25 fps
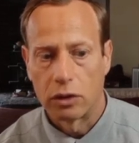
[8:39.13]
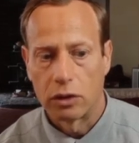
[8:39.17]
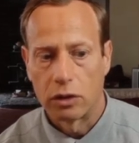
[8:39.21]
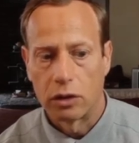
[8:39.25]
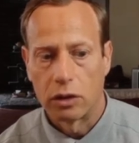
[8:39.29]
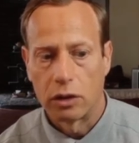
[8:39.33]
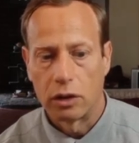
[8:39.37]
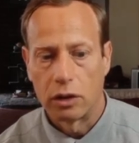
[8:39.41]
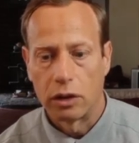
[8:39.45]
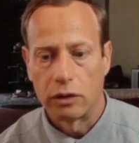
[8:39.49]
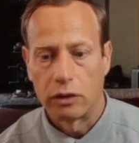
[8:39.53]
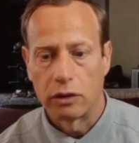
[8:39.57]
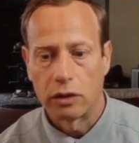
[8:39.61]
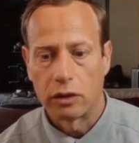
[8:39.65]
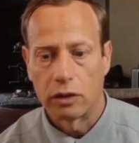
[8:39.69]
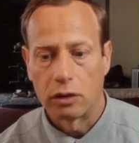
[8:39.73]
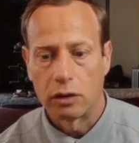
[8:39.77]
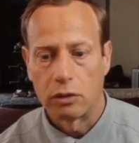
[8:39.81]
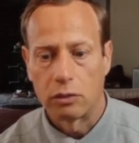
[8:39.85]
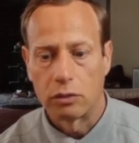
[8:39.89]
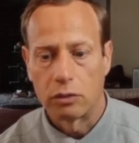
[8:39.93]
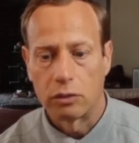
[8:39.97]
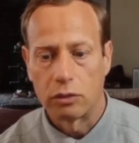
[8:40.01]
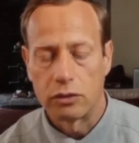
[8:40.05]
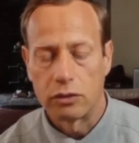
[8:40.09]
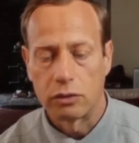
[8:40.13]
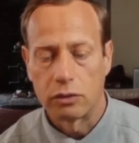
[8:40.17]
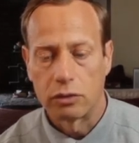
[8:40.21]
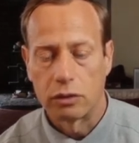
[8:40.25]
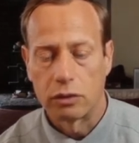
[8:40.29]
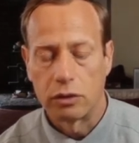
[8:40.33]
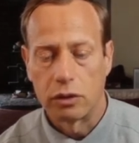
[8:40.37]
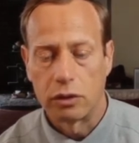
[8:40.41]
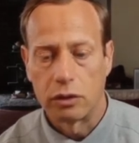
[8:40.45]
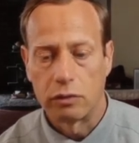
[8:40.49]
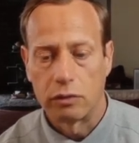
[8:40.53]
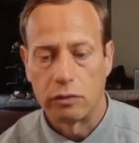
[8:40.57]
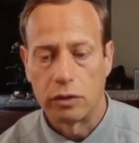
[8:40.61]
I think I know what I was doing on the
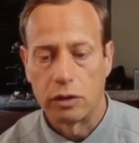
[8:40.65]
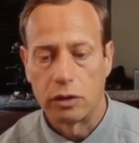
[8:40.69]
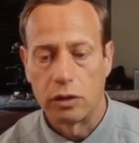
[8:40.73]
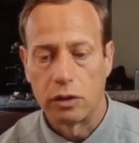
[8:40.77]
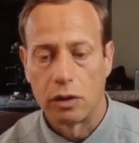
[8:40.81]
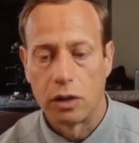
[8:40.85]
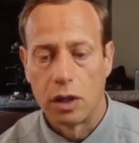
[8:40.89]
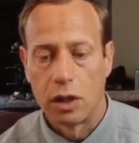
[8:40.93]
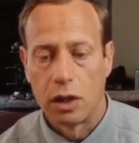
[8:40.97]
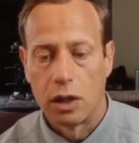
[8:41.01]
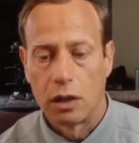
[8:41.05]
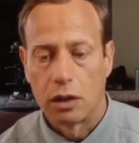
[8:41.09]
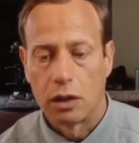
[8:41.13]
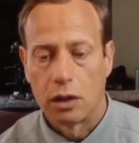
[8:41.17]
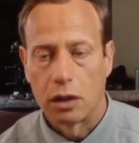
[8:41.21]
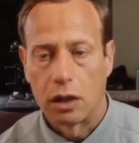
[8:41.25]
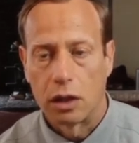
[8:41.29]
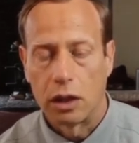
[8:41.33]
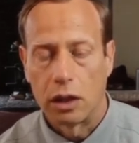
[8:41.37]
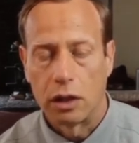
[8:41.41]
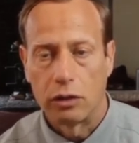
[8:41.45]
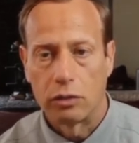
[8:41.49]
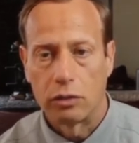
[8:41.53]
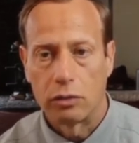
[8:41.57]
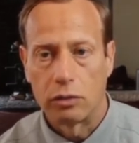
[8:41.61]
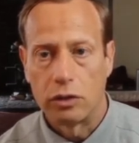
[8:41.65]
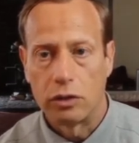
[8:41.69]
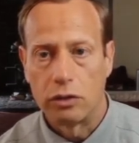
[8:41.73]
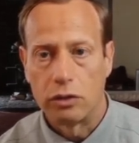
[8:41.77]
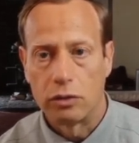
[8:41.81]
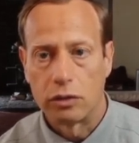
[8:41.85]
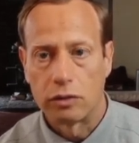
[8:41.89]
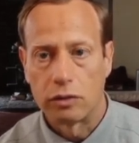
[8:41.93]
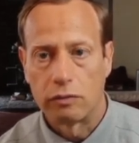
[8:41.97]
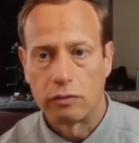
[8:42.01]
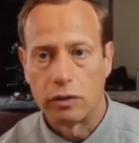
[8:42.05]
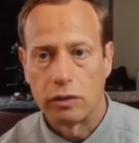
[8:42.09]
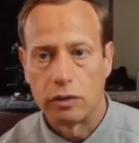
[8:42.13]
other video. I had to redo
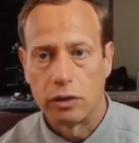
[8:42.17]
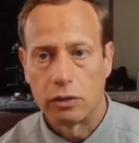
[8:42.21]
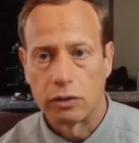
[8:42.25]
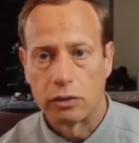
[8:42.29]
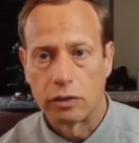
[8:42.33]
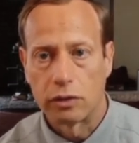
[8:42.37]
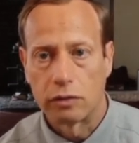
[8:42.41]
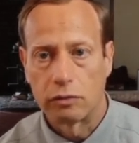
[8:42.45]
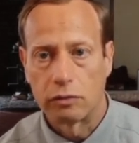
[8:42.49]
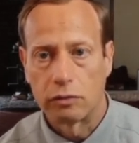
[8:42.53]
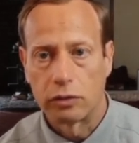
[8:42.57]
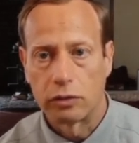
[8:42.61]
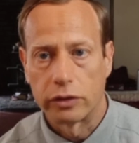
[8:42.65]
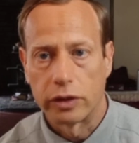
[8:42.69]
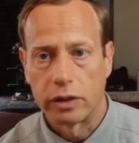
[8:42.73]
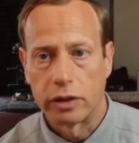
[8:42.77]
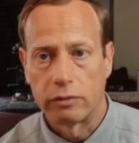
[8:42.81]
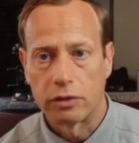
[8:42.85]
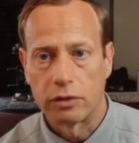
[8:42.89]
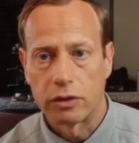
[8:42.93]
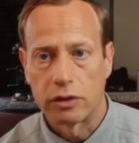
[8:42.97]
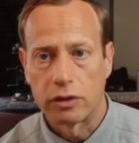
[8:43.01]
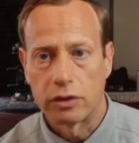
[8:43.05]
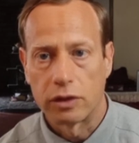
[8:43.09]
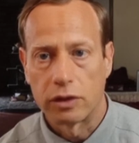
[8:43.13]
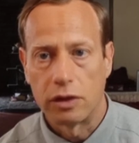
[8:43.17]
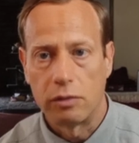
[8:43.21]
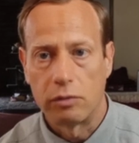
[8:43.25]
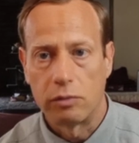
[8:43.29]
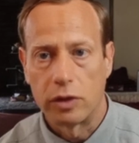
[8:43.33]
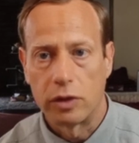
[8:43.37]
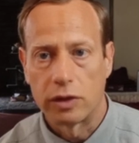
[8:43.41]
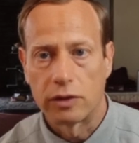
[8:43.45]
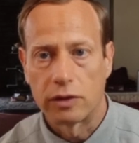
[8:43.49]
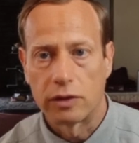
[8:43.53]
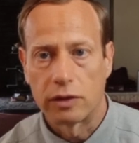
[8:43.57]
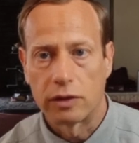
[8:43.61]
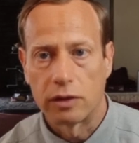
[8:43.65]
this video several times because I keep
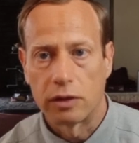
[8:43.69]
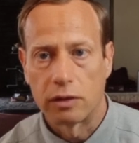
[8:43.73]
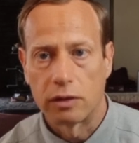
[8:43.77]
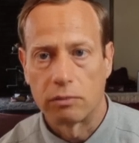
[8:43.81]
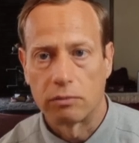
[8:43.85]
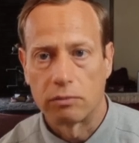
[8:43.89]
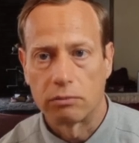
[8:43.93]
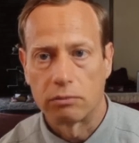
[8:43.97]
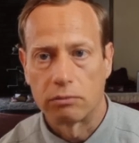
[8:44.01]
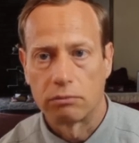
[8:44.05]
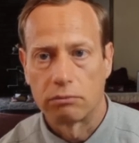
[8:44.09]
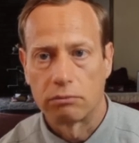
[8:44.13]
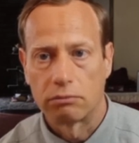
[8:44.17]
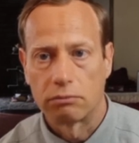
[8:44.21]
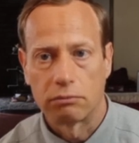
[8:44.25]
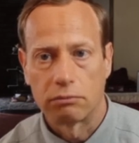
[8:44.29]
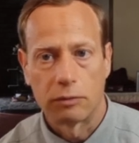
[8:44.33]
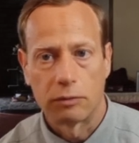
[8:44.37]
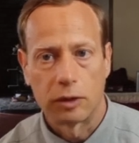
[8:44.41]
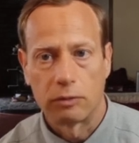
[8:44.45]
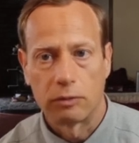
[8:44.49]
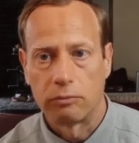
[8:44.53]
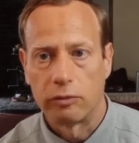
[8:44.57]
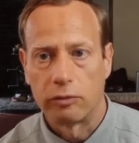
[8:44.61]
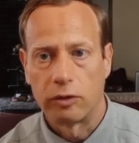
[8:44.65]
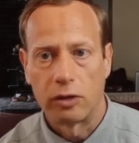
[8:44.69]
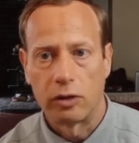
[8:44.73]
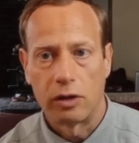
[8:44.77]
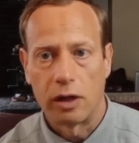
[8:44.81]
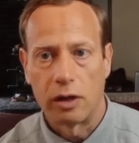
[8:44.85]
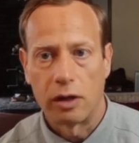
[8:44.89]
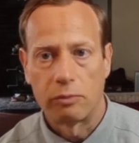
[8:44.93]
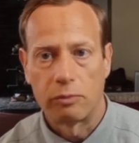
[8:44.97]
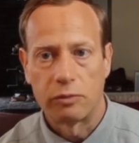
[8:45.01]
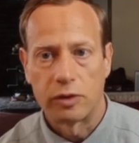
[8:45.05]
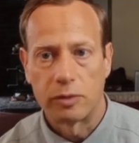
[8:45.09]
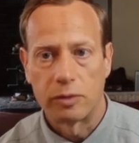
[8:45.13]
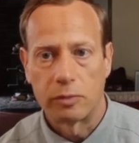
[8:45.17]
messing up. I'm very
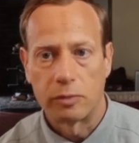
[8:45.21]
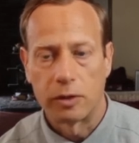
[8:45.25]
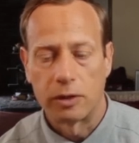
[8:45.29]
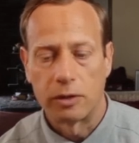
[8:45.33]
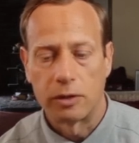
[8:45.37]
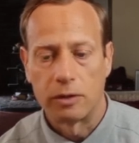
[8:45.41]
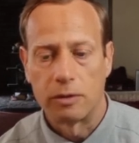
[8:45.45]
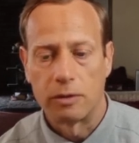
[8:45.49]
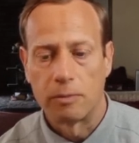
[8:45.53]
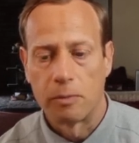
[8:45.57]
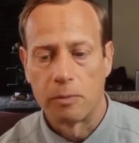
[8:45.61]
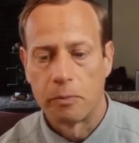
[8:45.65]
absent-minded.